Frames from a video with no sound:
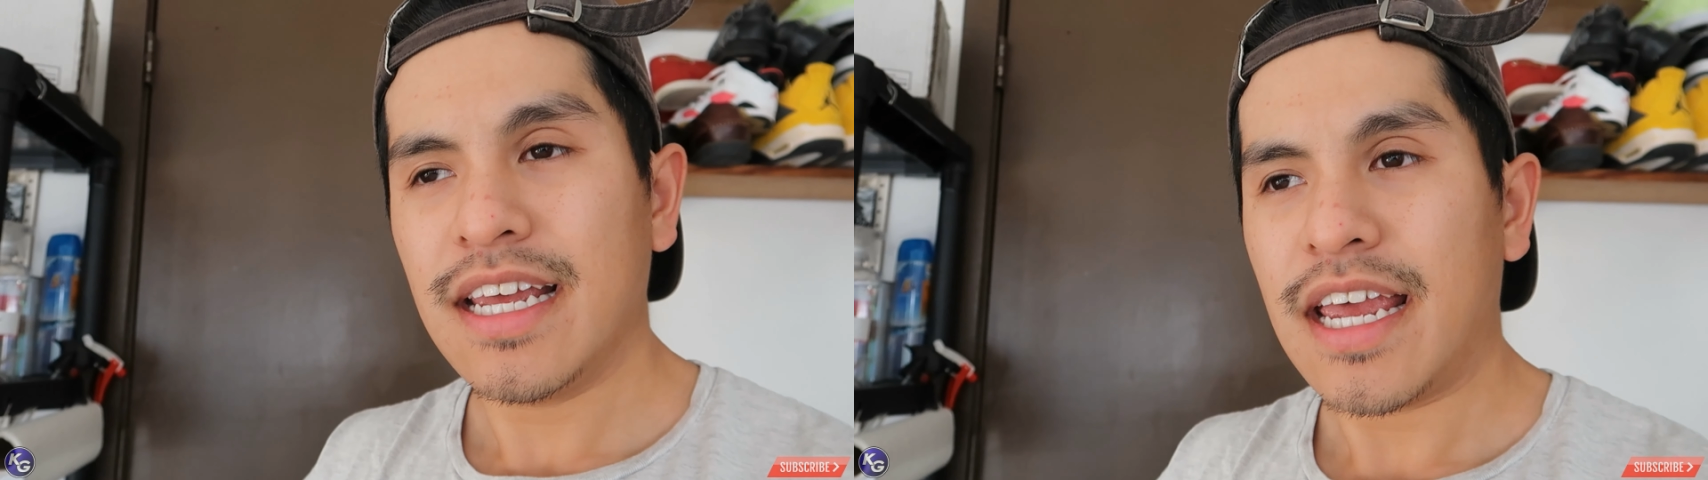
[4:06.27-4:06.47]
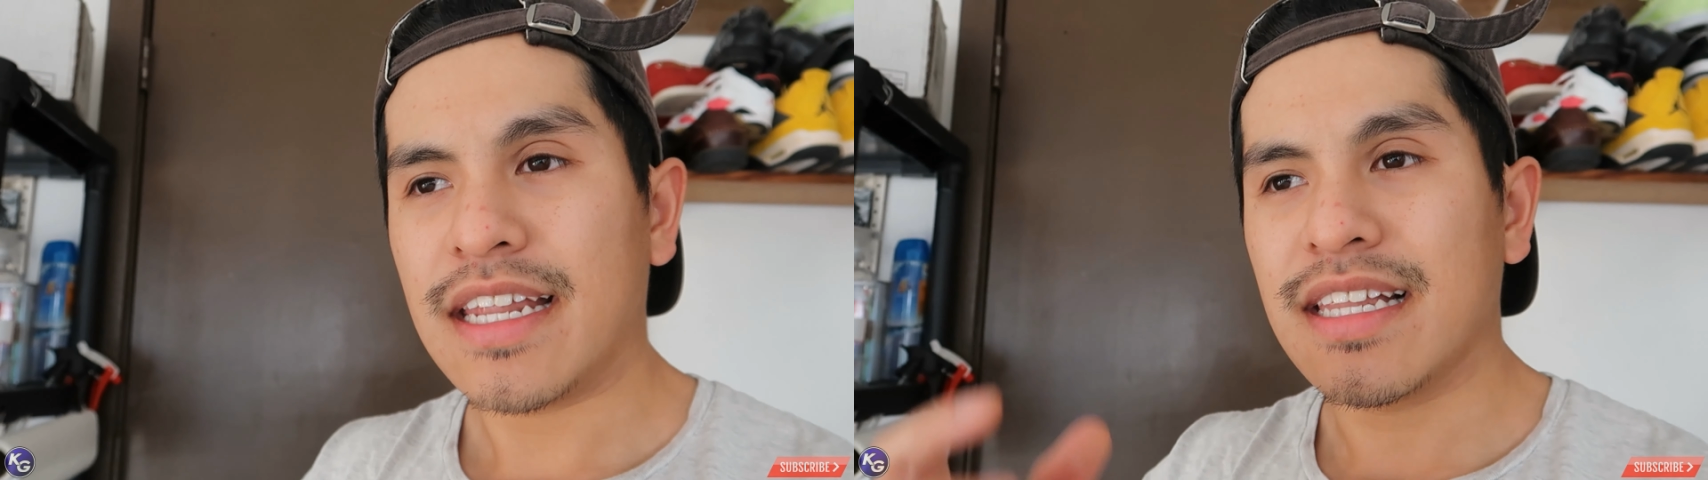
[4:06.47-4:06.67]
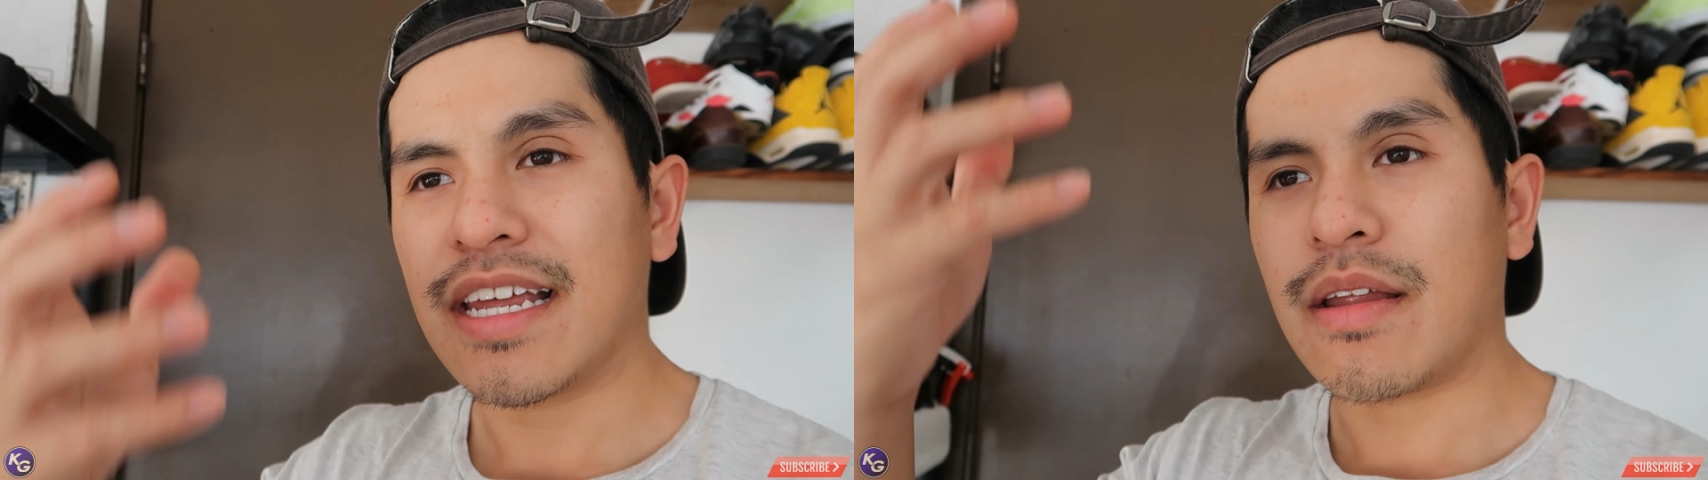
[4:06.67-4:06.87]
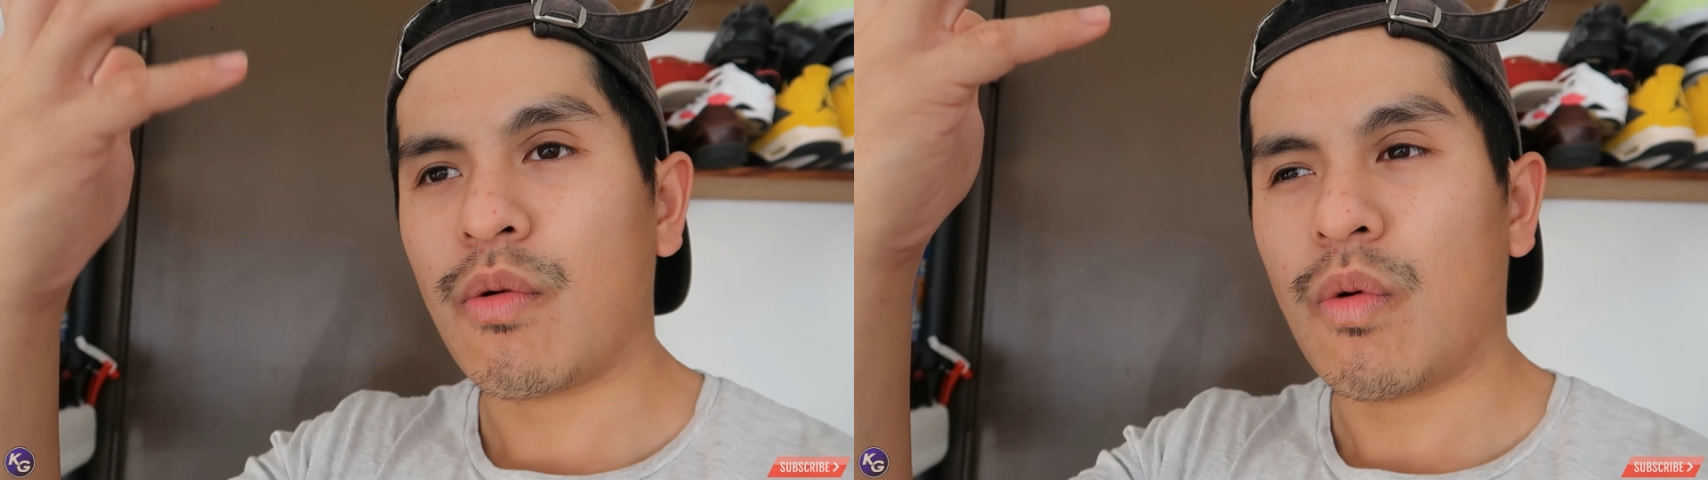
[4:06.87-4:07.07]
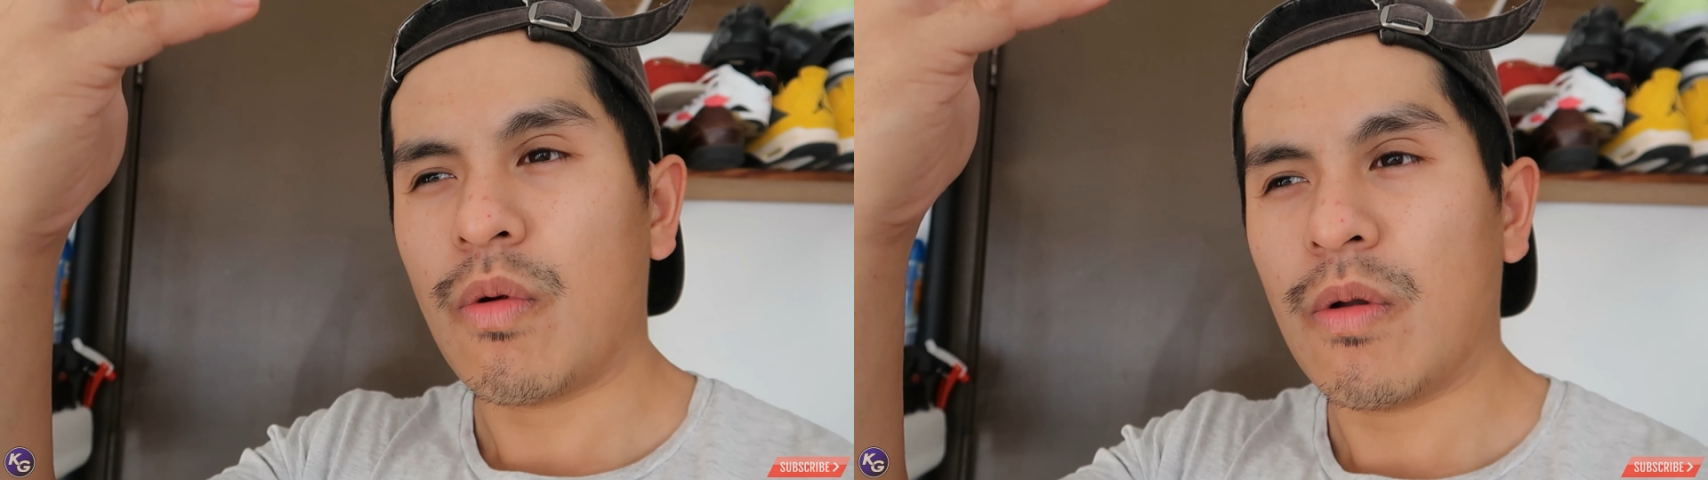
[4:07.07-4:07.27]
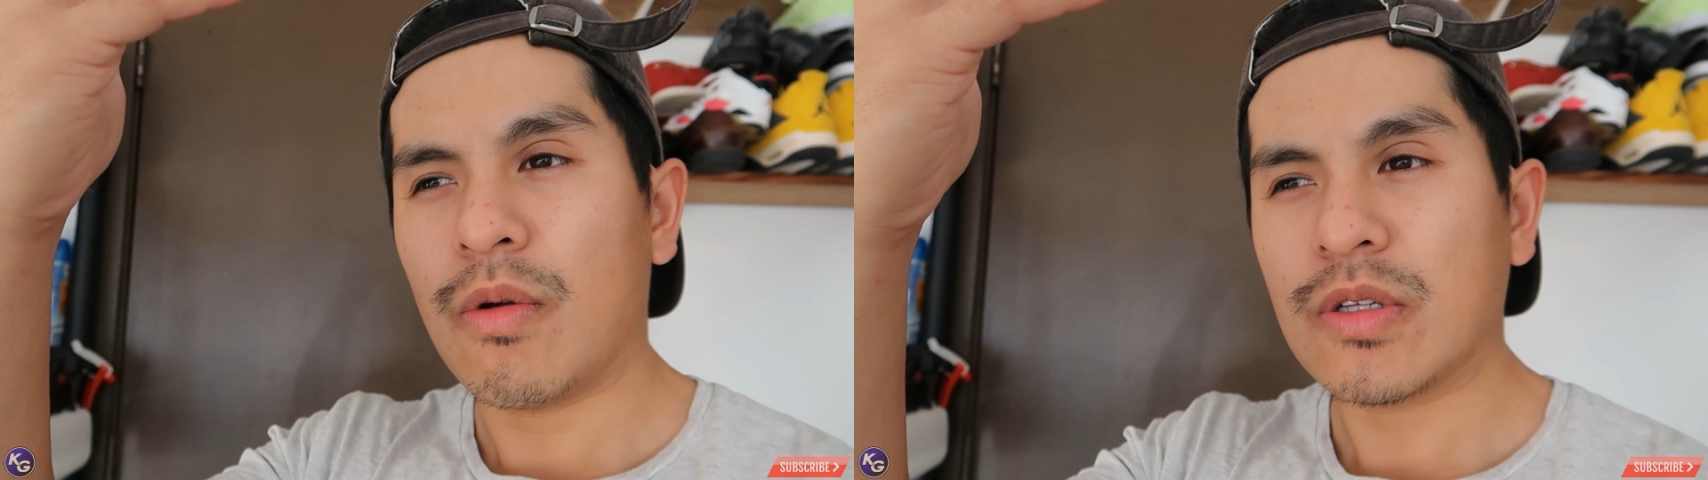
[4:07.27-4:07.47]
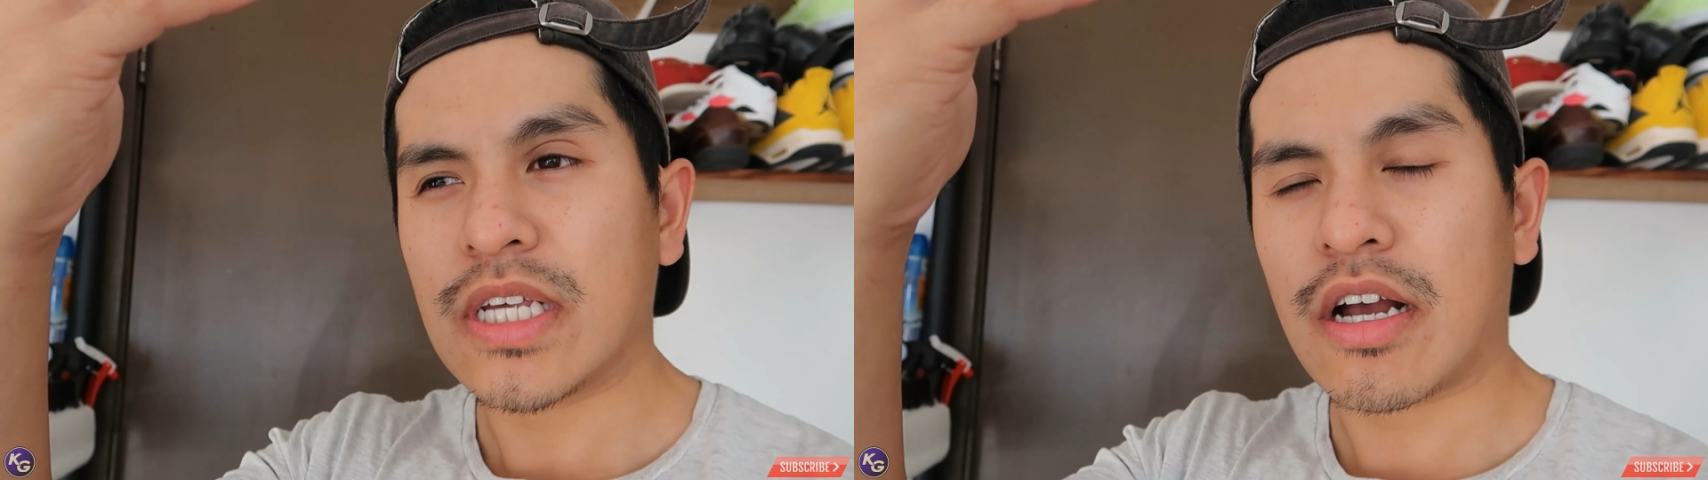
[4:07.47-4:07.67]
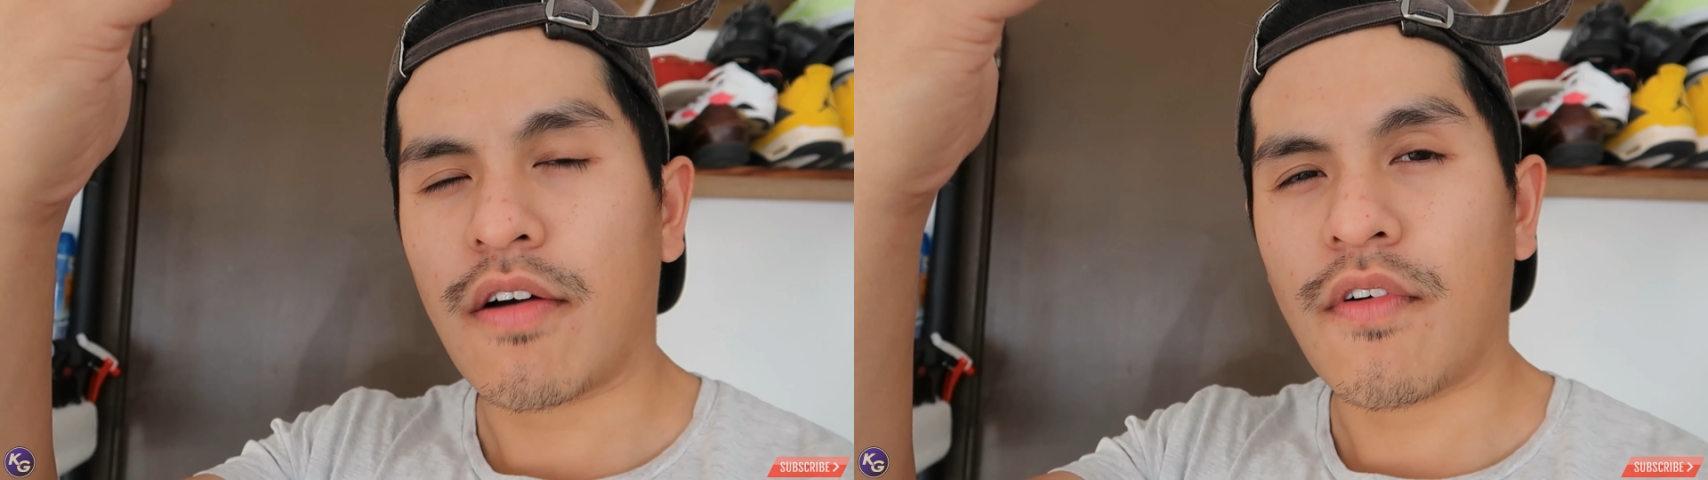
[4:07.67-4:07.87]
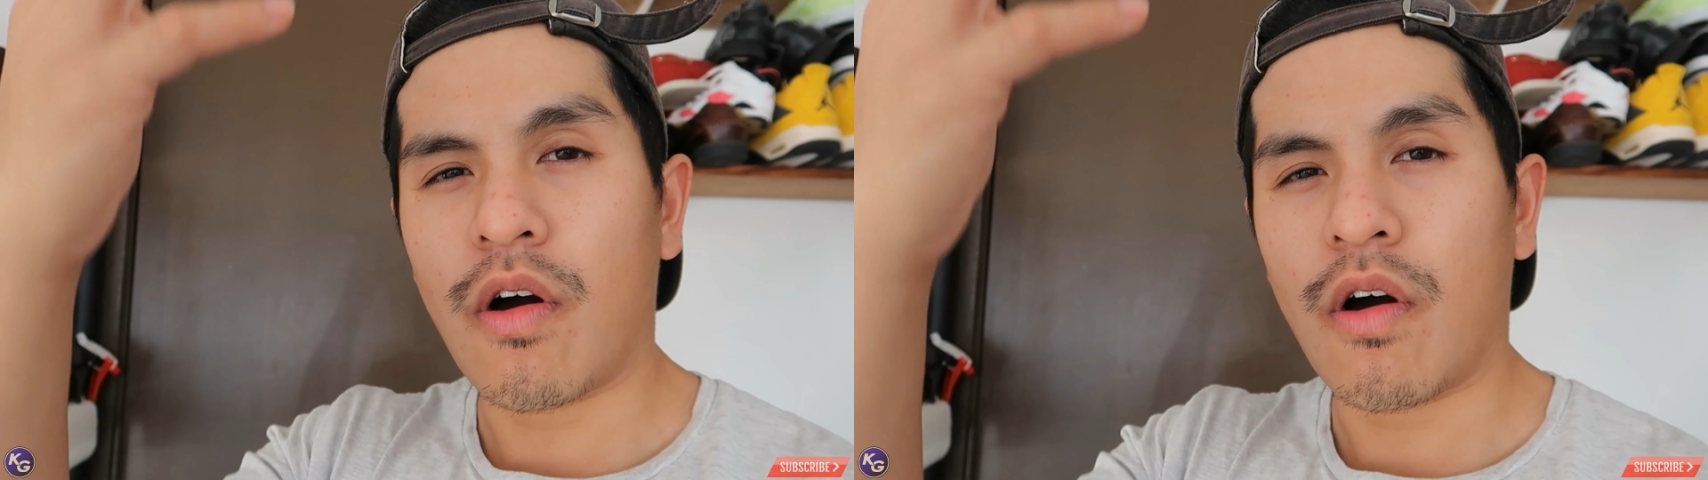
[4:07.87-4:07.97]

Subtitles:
and let it take off